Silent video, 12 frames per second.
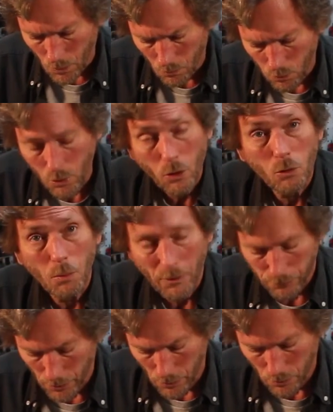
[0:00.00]
We'll go to my
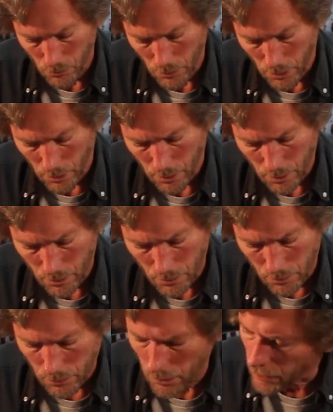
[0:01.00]
phone
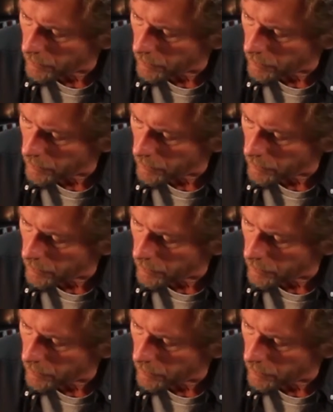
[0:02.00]
and see